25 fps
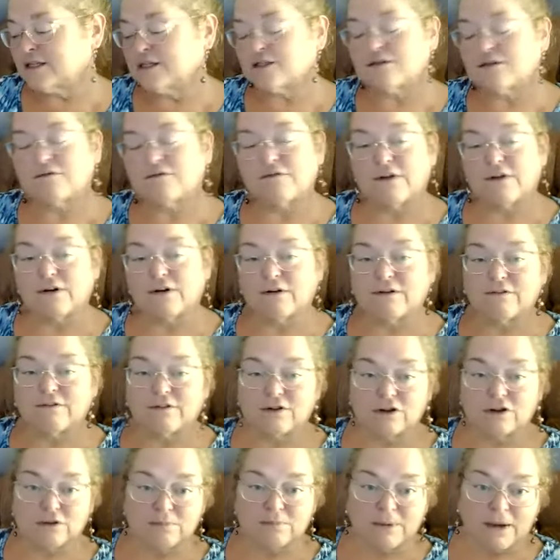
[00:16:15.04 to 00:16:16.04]
is very,
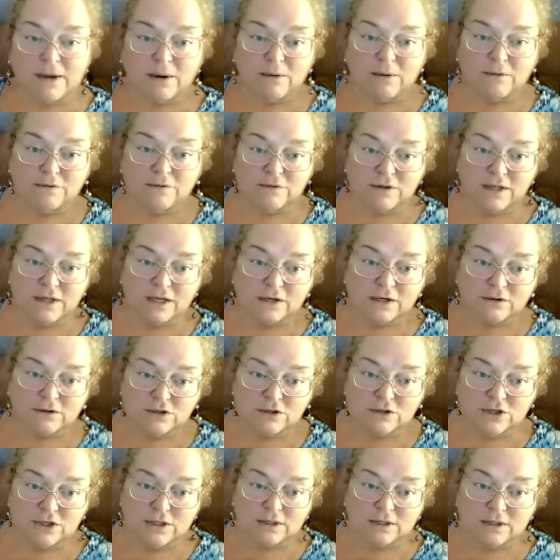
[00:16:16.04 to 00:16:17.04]
very powerful
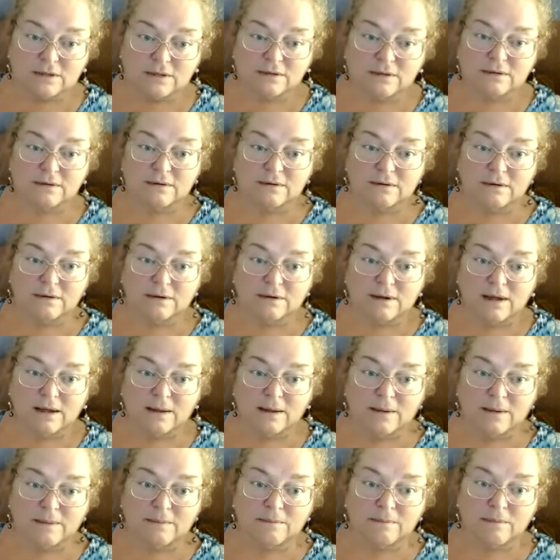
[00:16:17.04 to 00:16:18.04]
energy
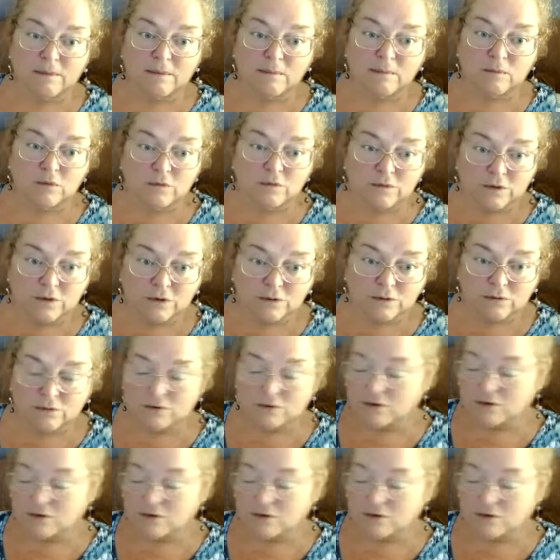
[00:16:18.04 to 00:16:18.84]
moving through